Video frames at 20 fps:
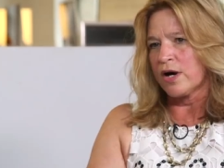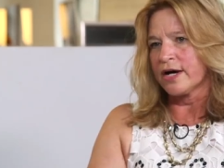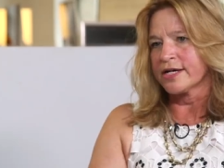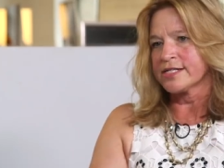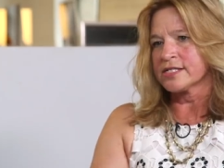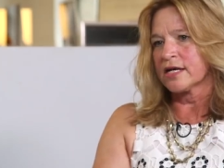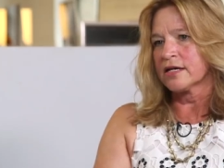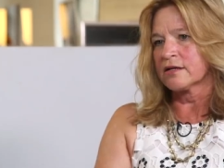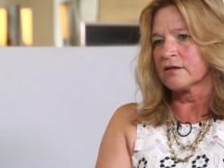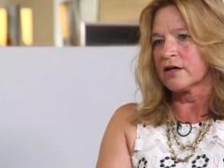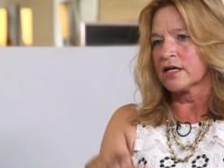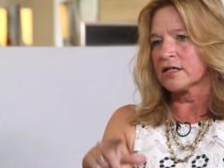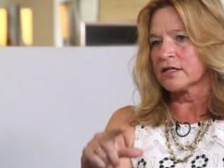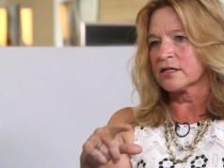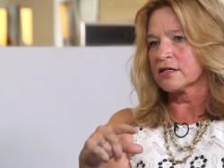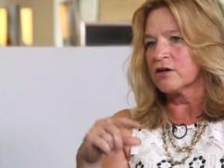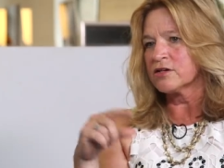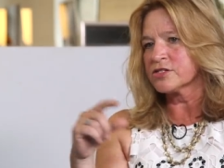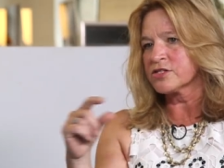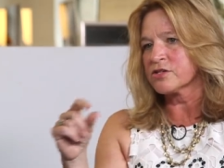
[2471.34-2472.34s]
wise. And, and
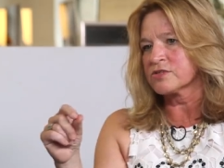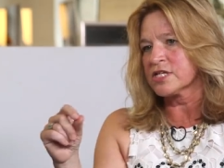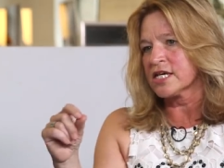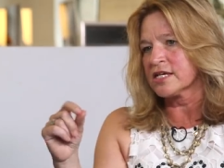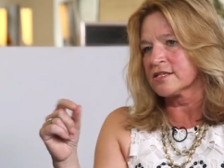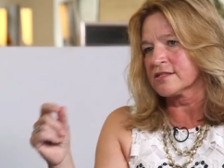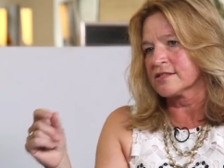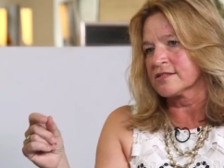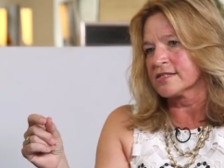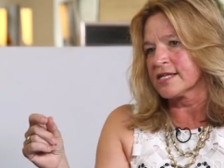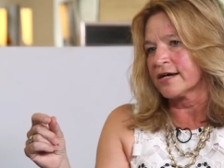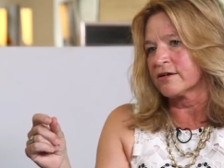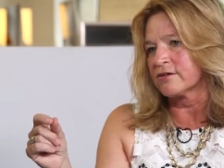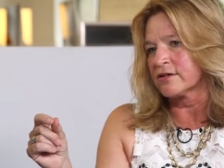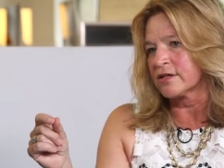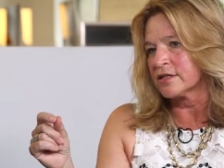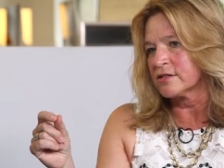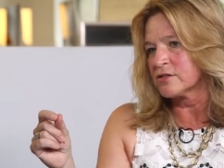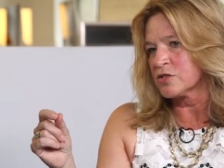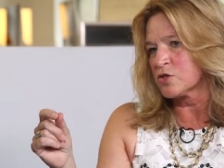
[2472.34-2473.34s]
it also takes us
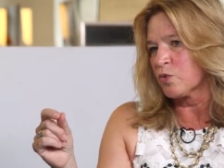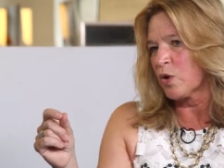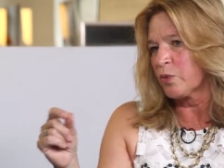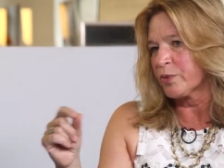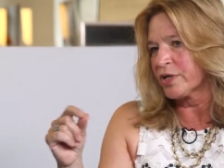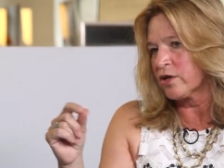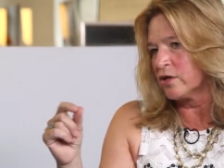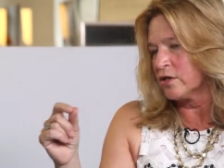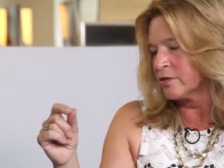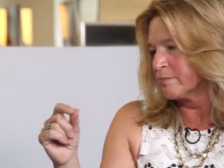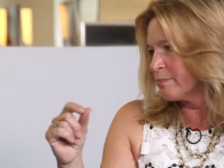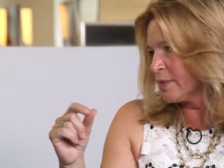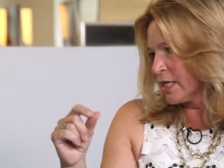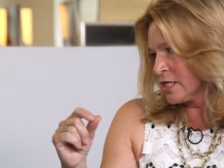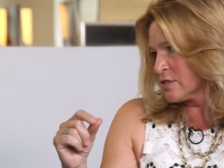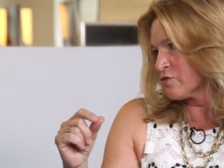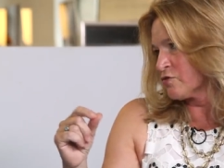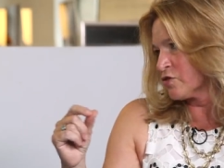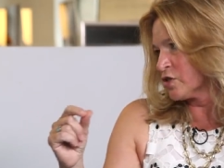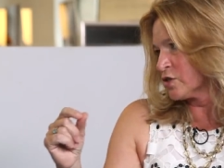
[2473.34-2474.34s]
out into what we call a
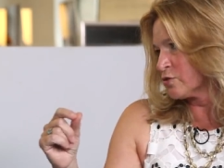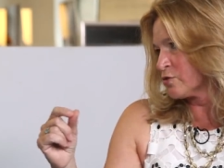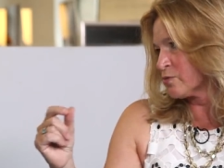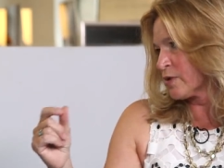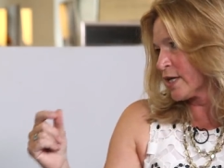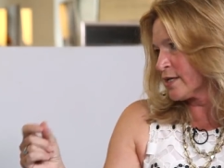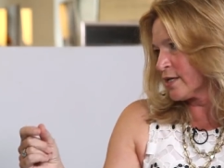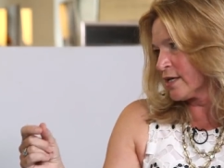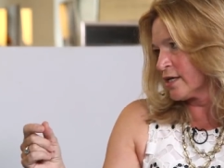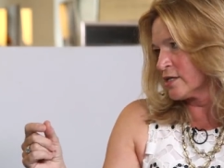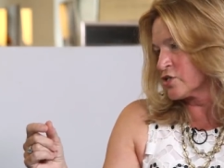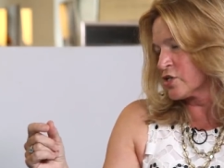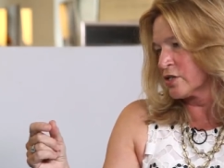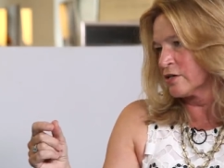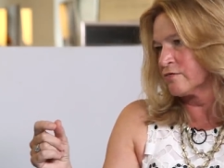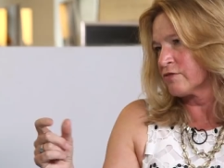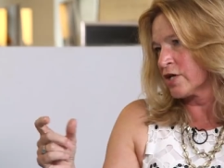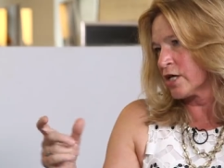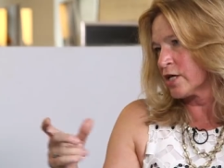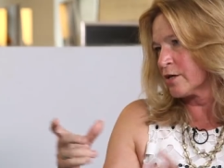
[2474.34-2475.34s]
mixed field
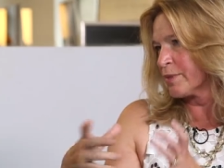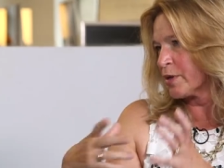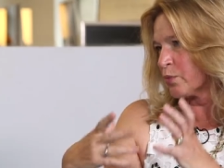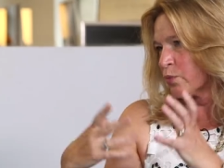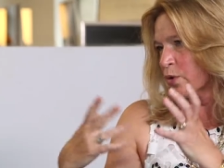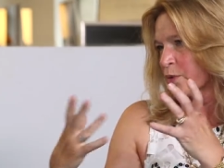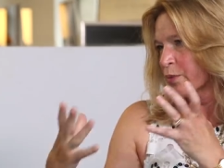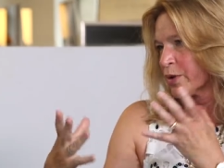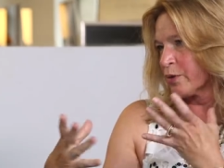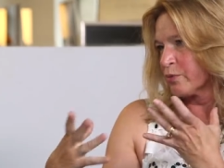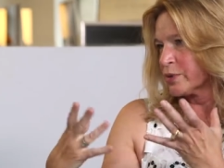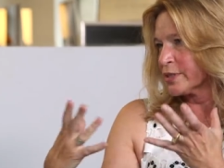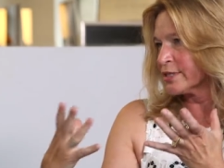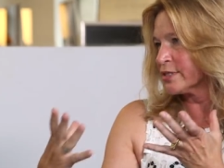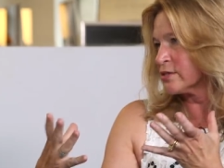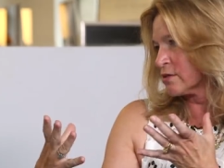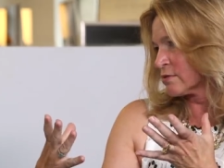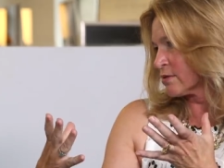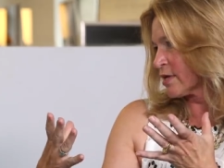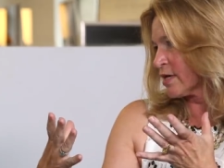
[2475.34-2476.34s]
radiation environment where we
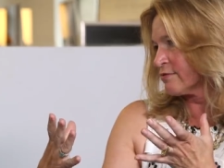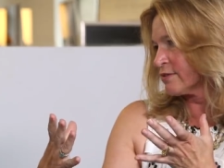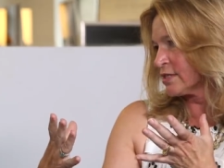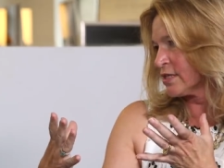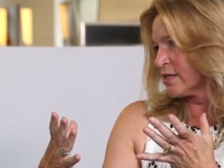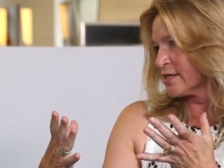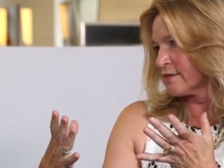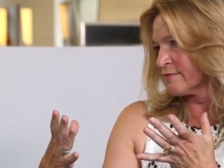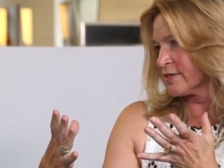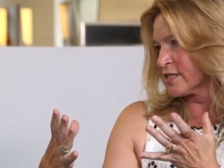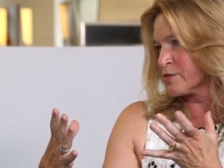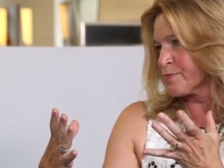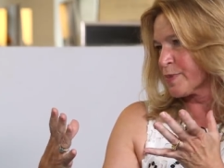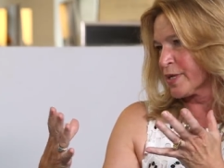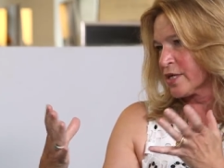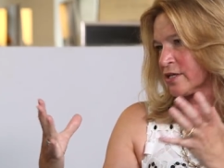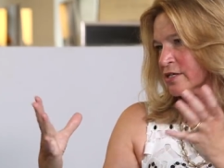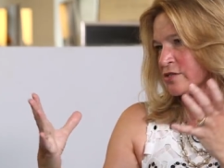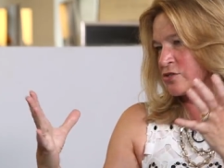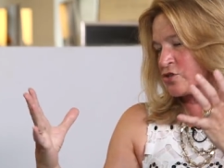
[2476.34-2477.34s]
really don't have a lot of
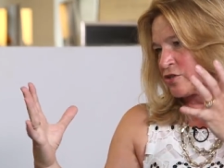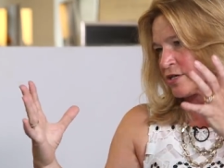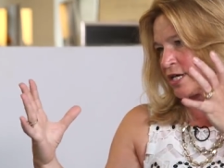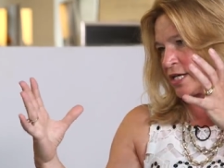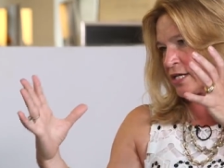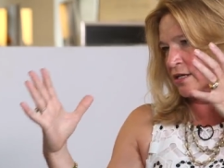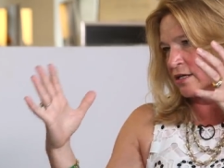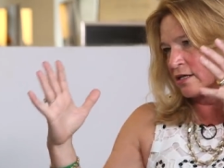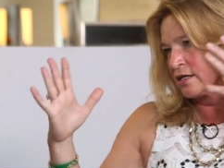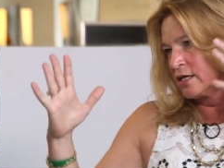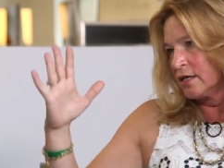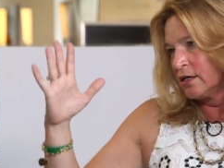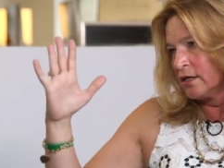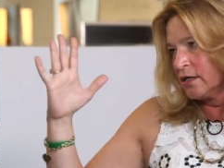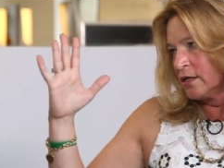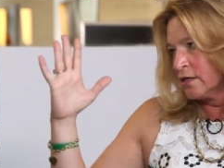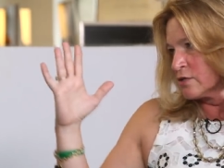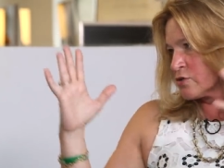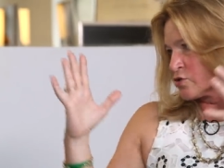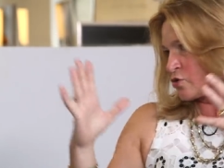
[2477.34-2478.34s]
experience. You're getting
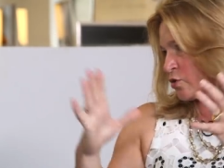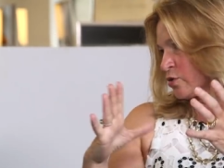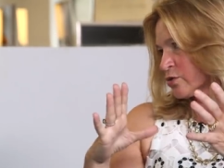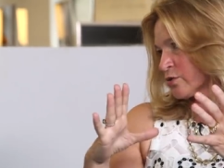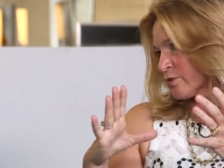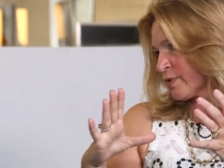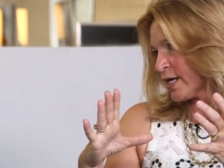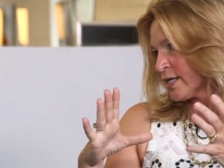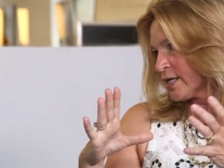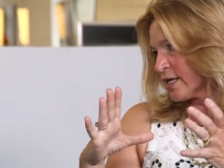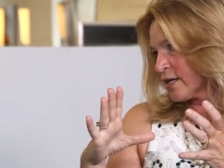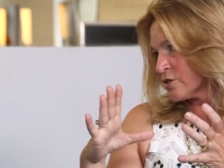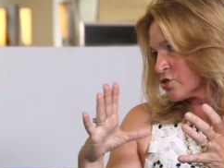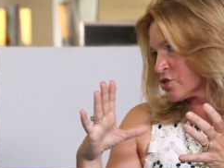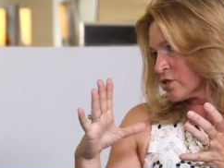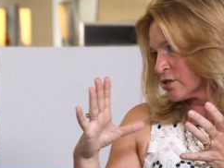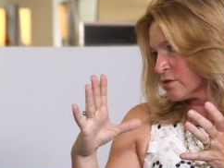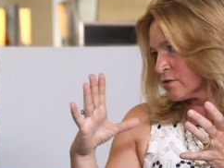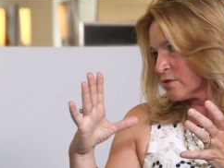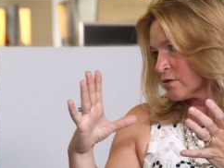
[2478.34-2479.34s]
solar
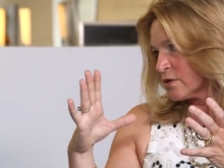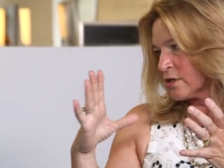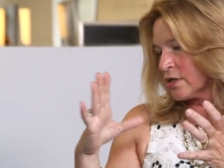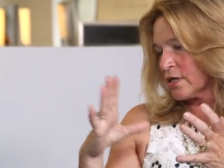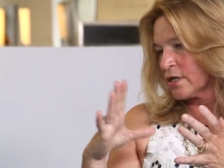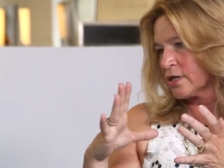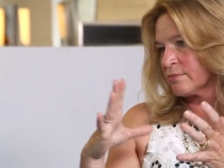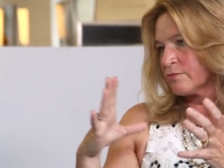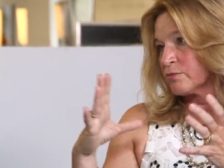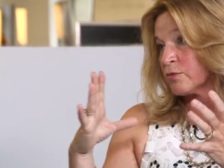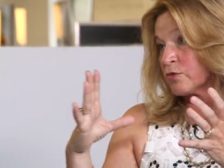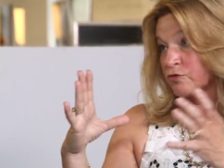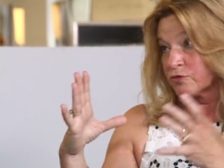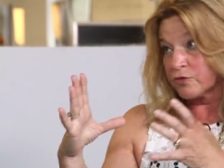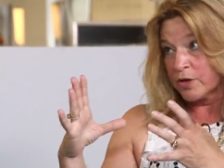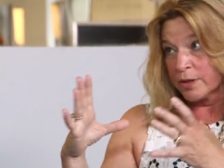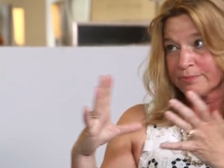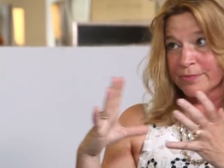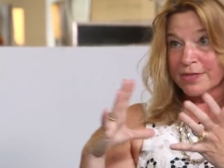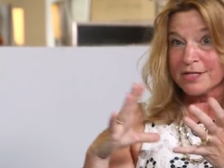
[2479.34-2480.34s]
radiation um,
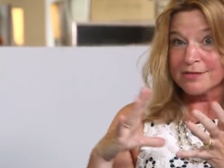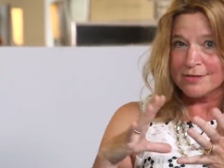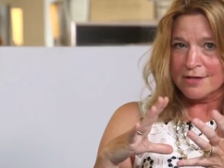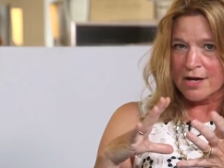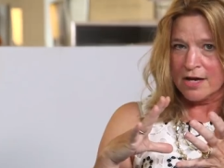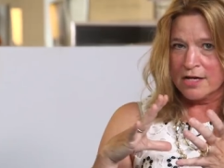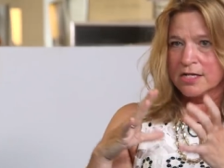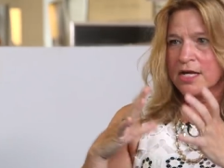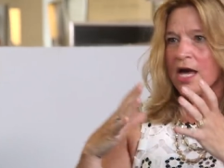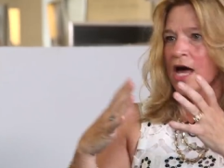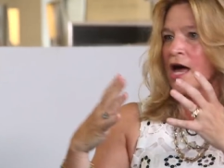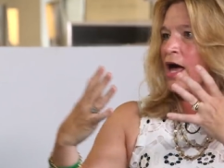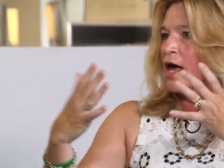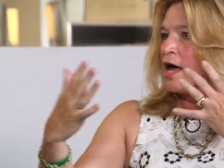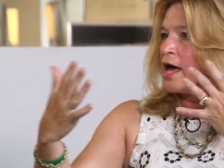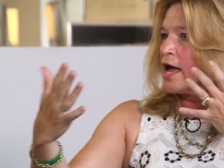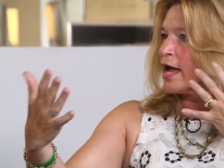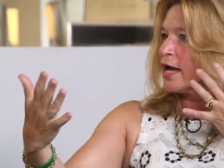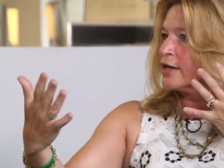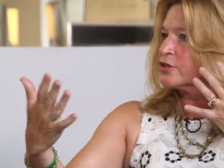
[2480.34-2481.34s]
from the sun,
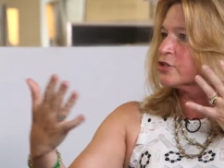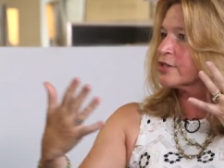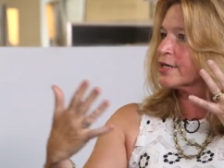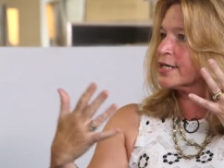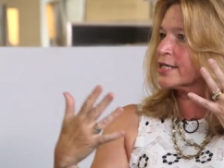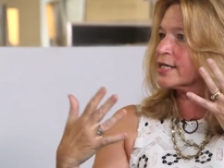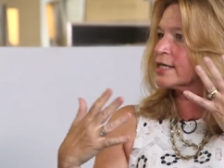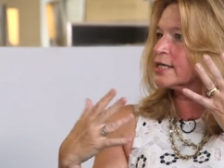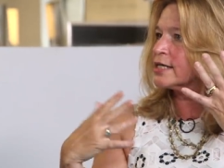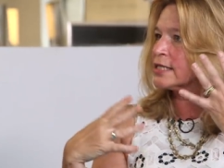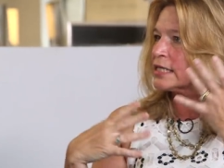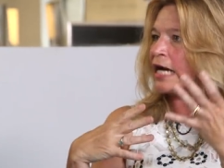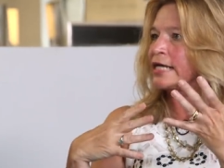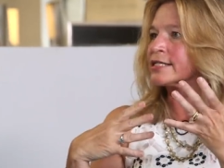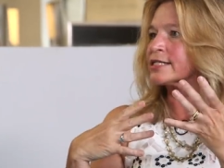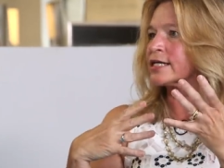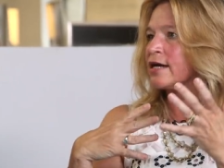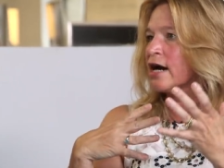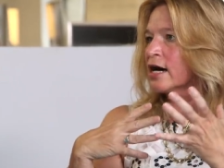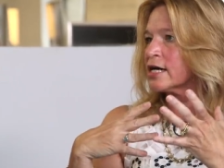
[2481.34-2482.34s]
and you're getting
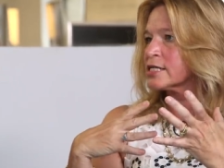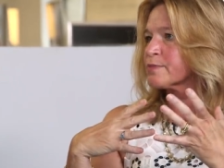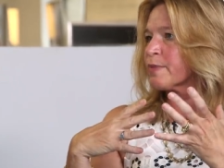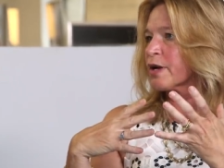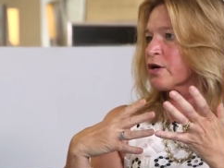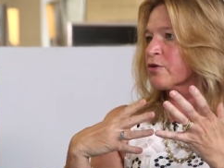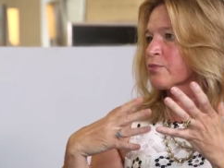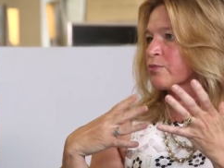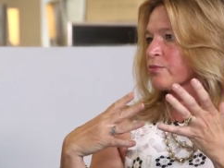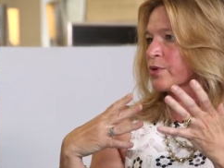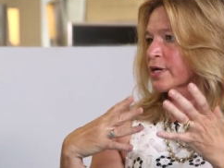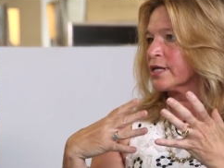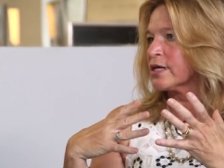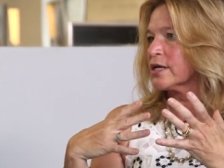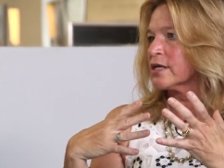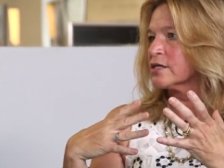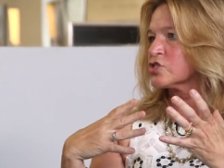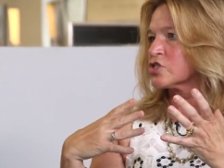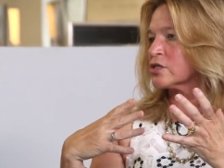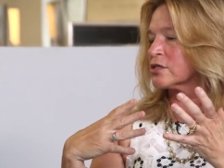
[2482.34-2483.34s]
galactic cosmic
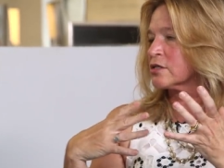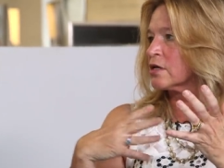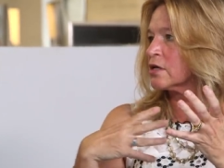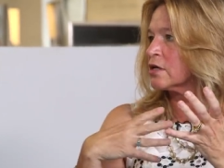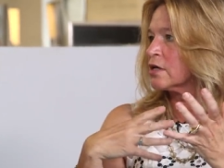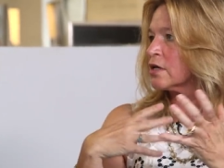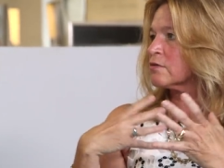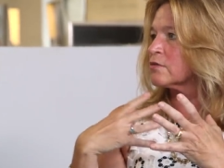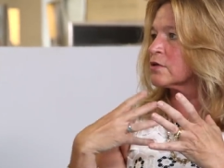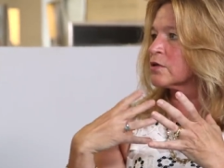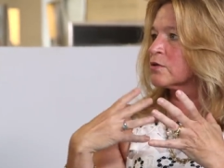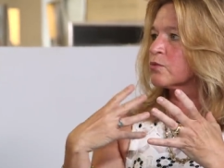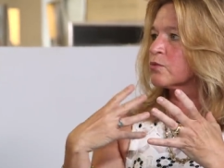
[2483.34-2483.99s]
radiation. And